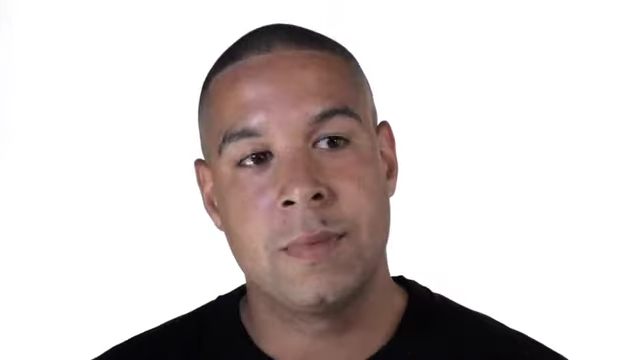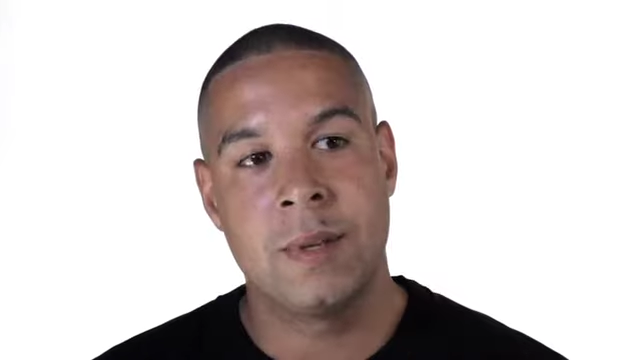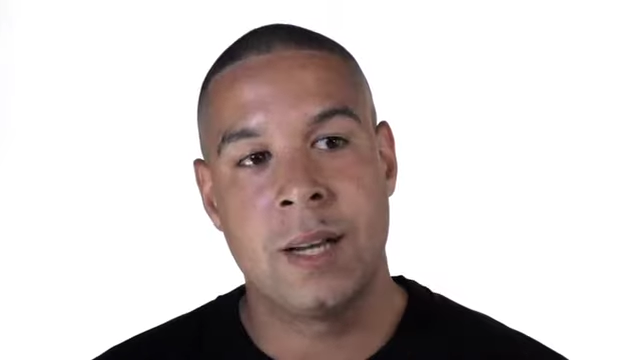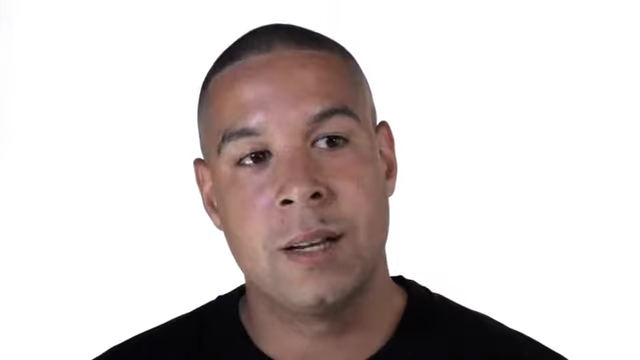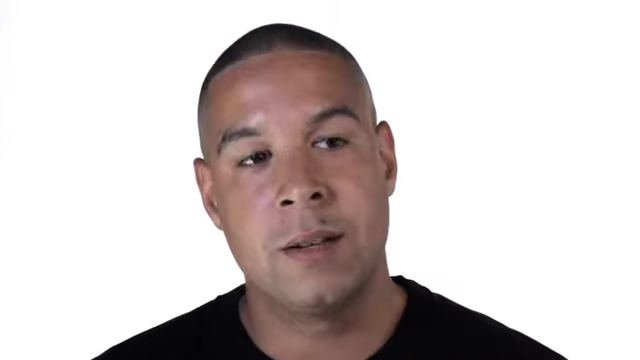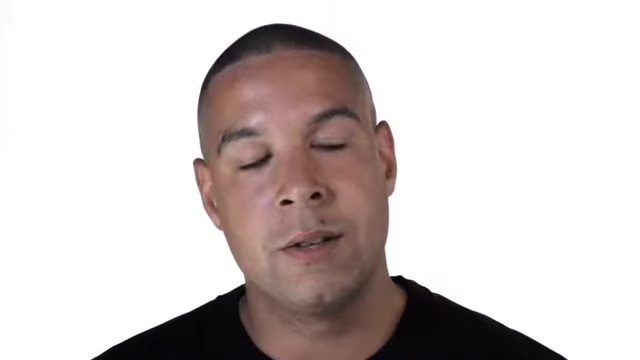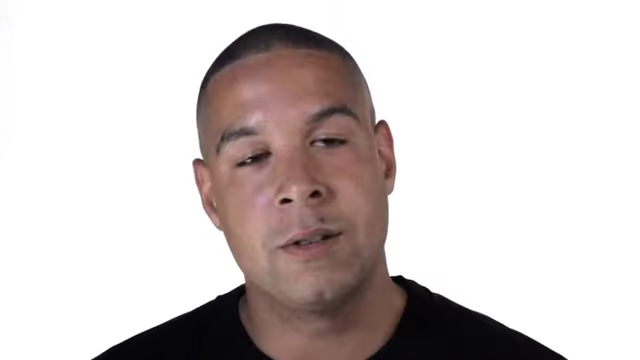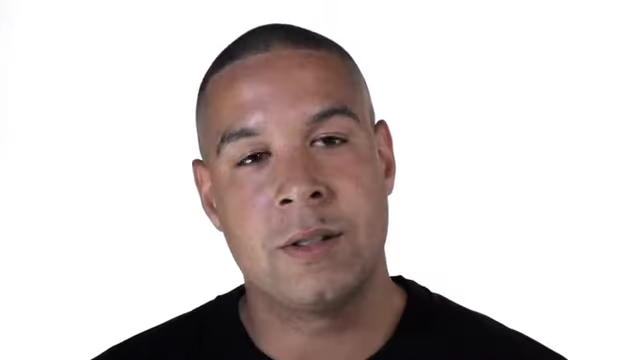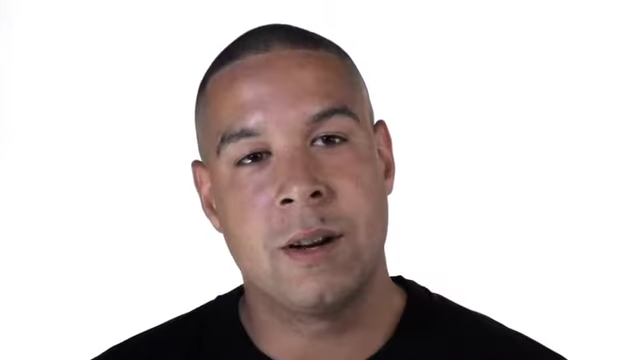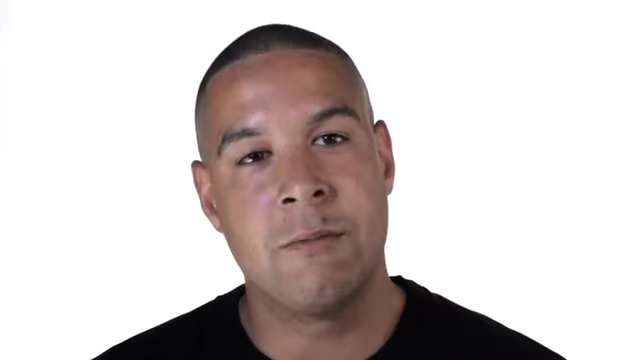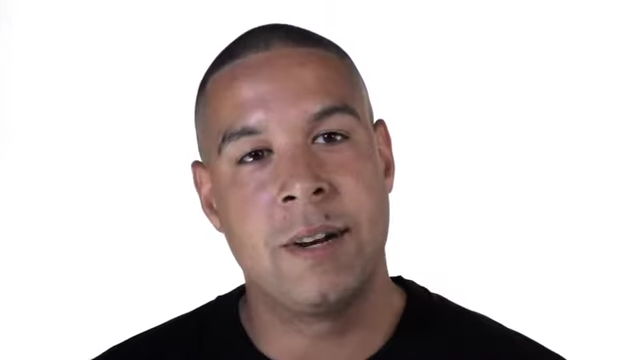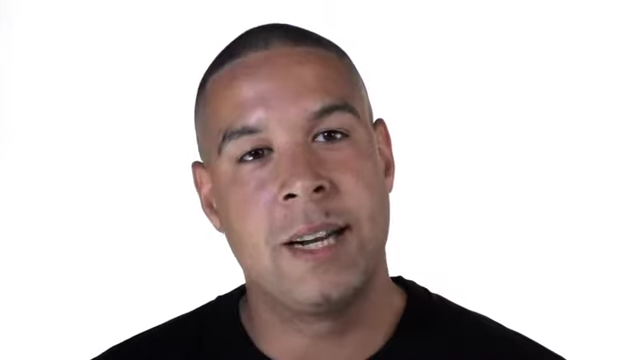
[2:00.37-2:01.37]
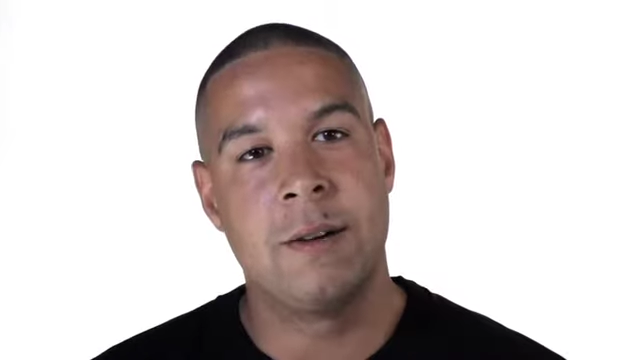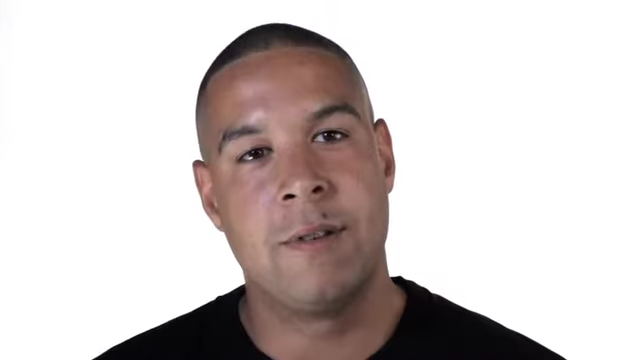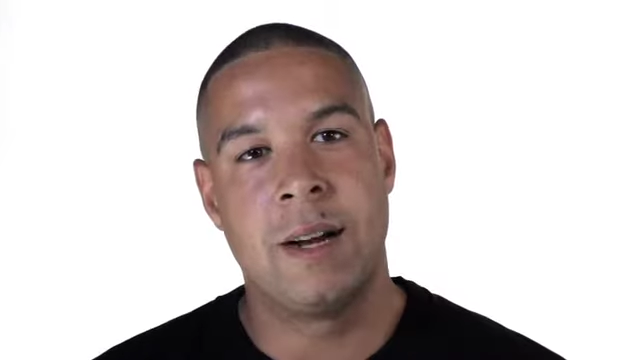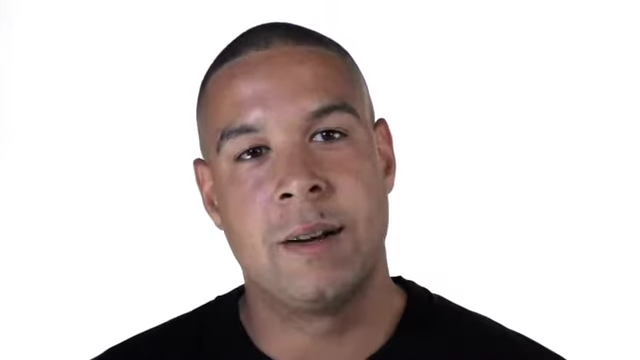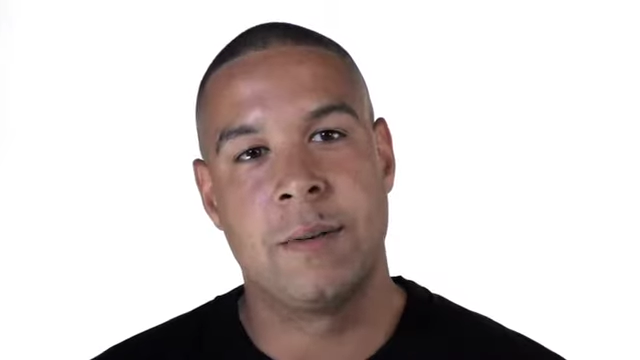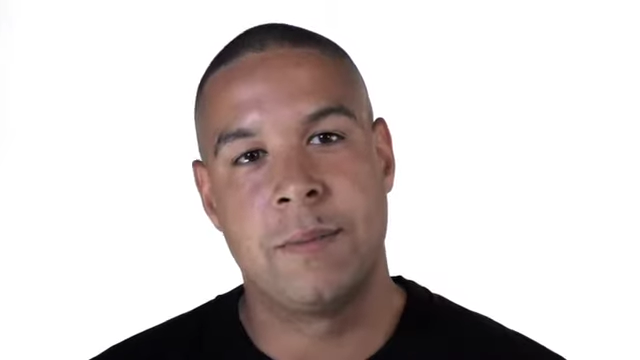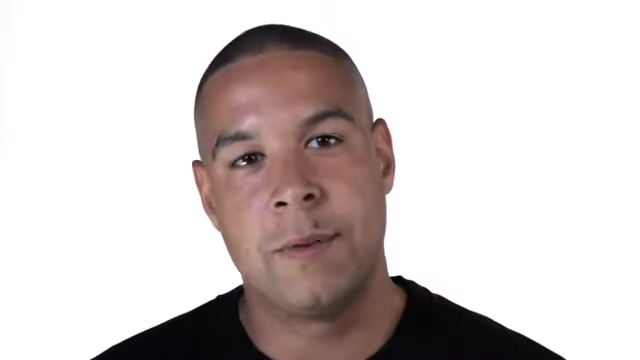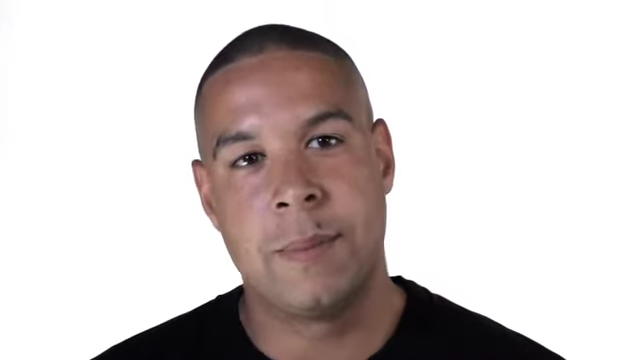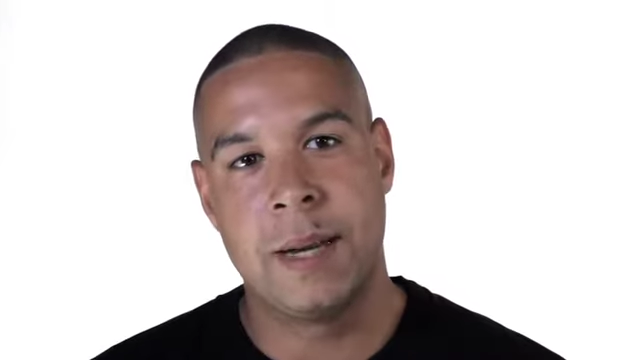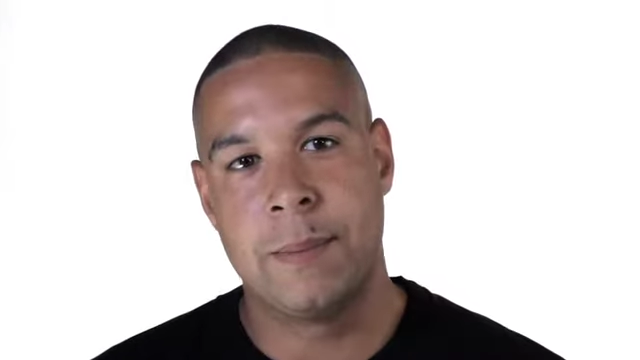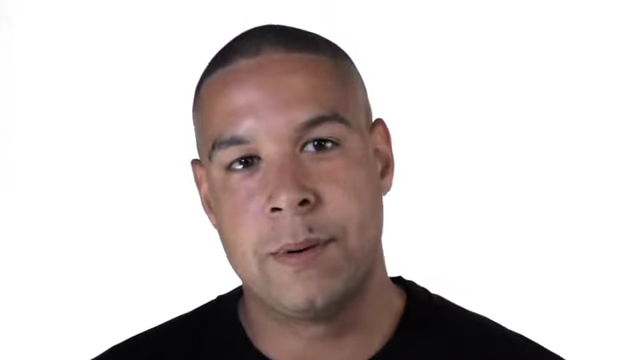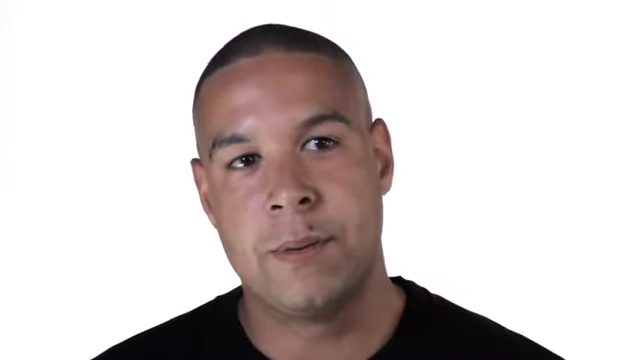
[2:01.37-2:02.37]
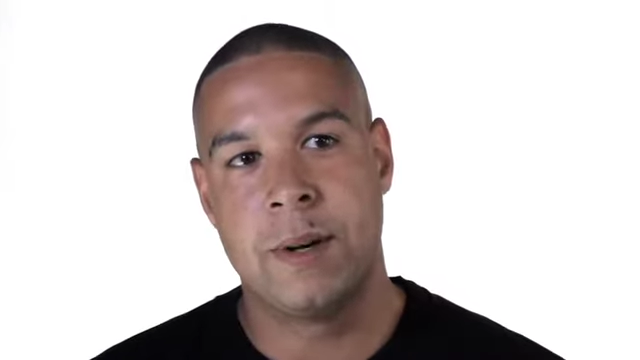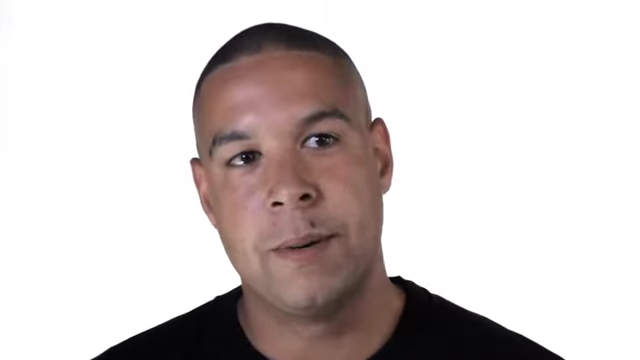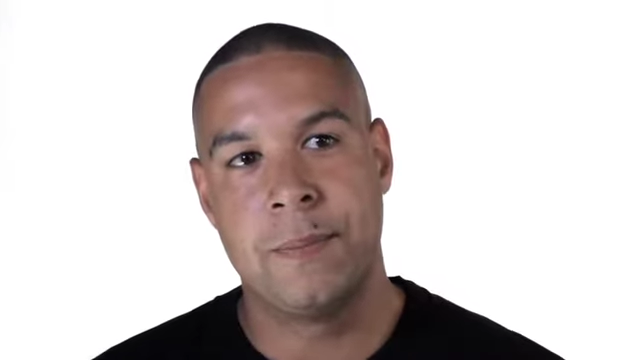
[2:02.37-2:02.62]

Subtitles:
Yeah, you do start ringing around for people.